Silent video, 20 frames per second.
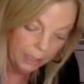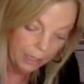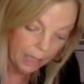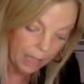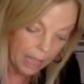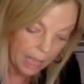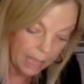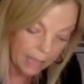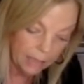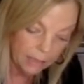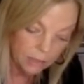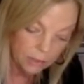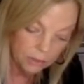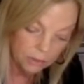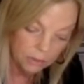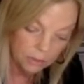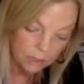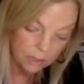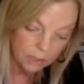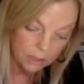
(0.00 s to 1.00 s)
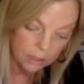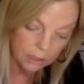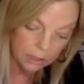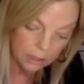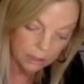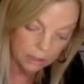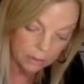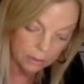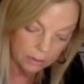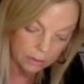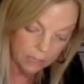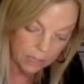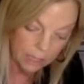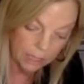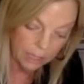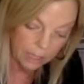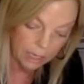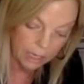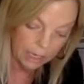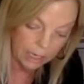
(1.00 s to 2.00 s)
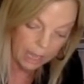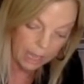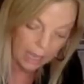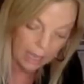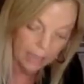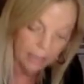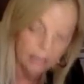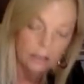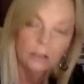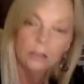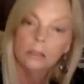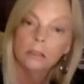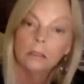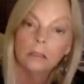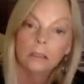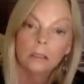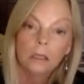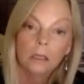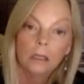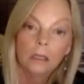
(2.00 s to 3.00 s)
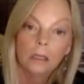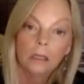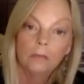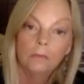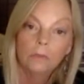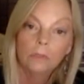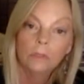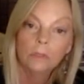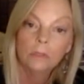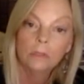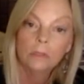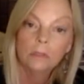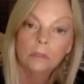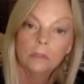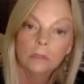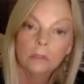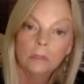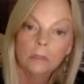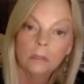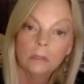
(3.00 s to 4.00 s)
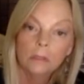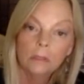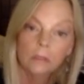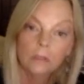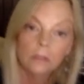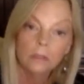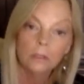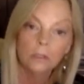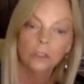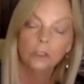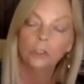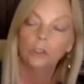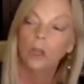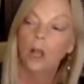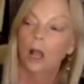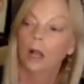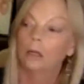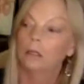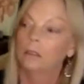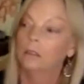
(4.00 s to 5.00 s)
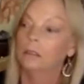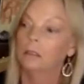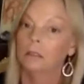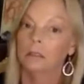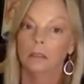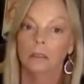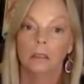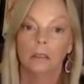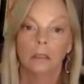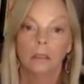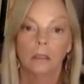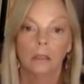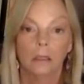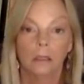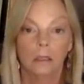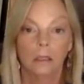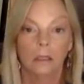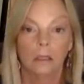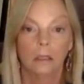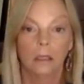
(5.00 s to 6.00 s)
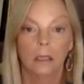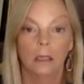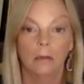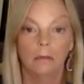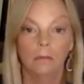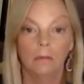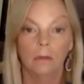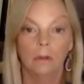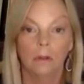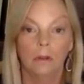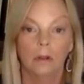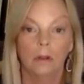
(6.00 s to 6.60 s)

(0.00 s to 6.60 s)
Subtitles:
I tuned in the other night, and I was shocked that